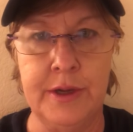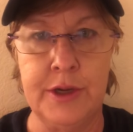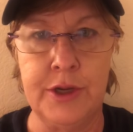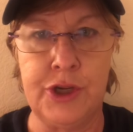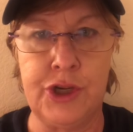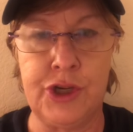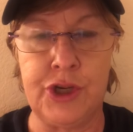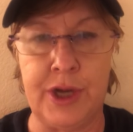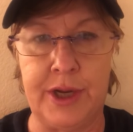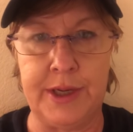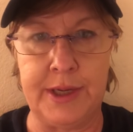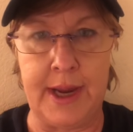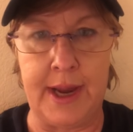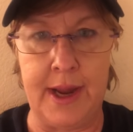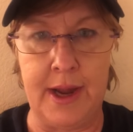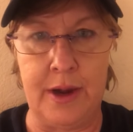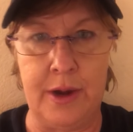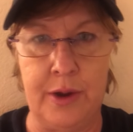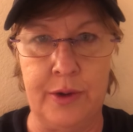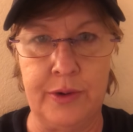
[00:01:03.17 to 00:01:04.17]
shut
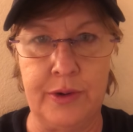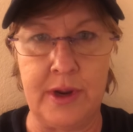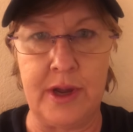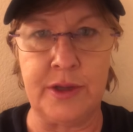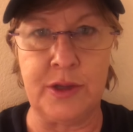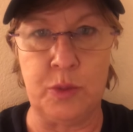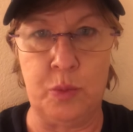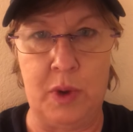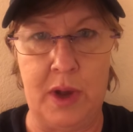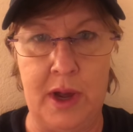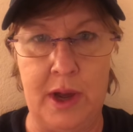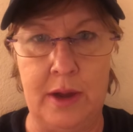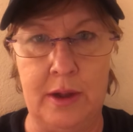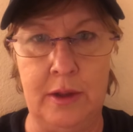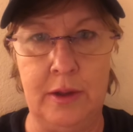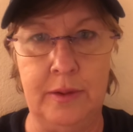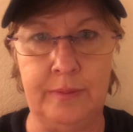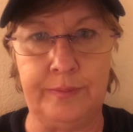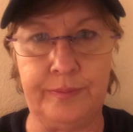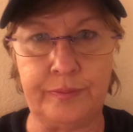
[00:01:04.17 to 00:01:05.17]
down as
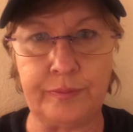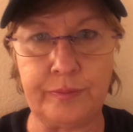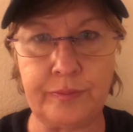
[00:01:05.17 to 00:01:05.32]
well,